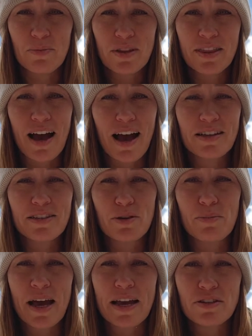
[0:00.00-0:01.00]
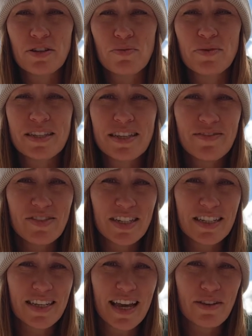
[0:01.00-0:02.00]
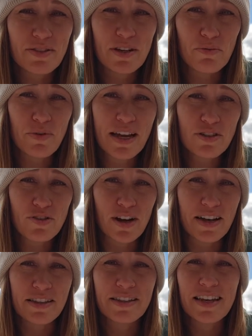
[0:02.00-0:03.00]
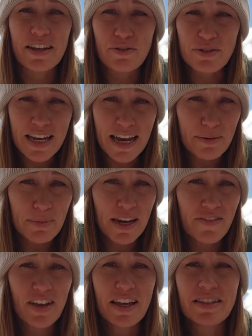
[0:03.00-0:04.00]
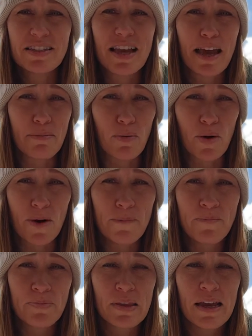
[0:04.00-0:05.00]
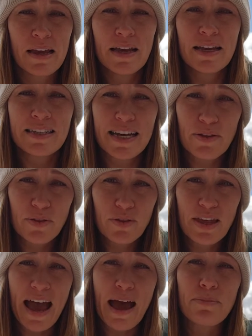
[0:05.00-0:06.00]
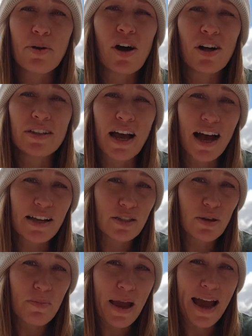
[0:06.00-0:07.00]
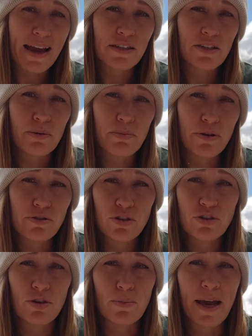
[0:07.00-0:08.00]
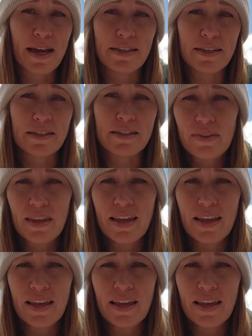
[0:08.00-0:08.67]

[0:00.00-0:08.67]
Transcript: with the Oslo pass, you receive discounts at restaurants, entertainment events, and more. Download the app called Oslo Pass to purchase your passes.